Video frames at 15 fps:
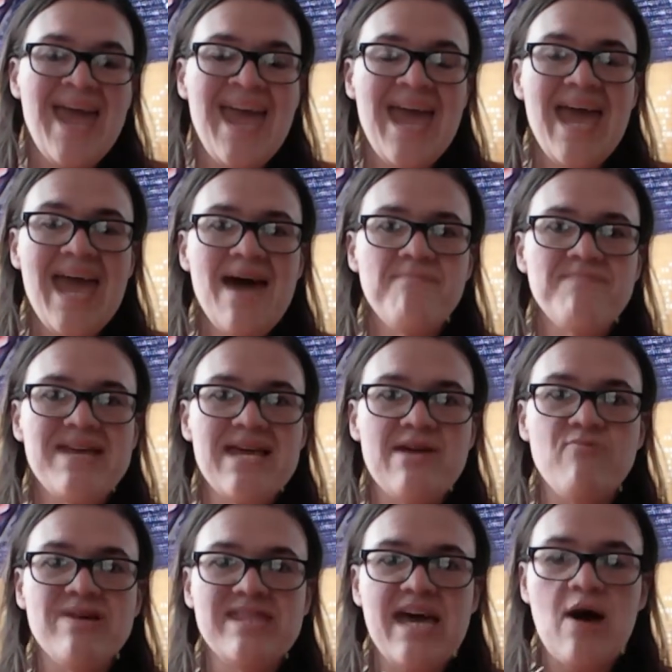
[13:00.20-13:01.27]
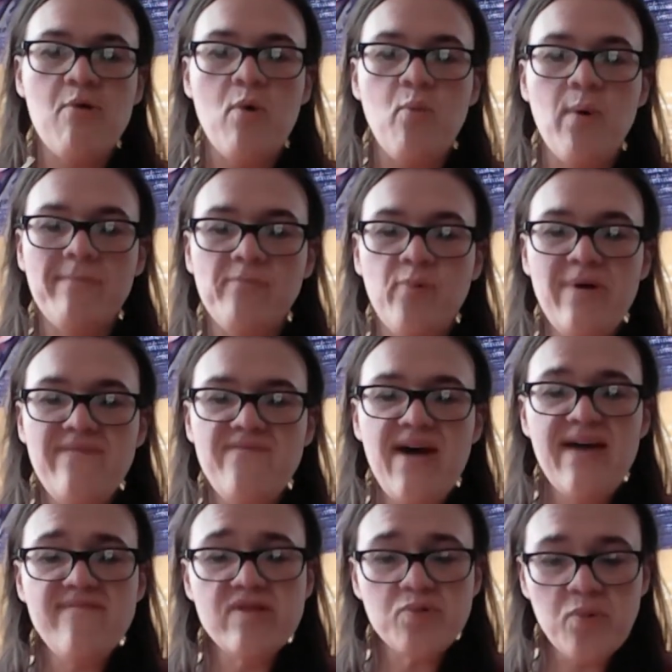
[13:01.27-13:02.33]
happy with how a 1.5
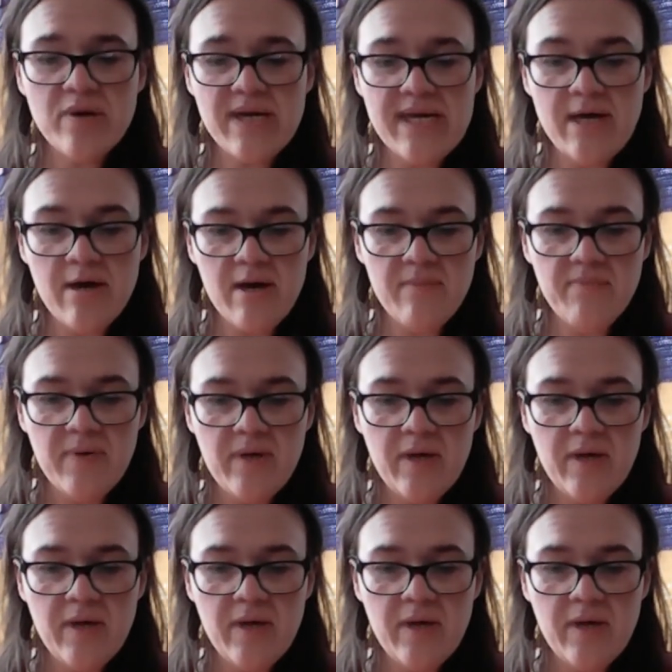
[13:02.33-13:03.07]
is working up.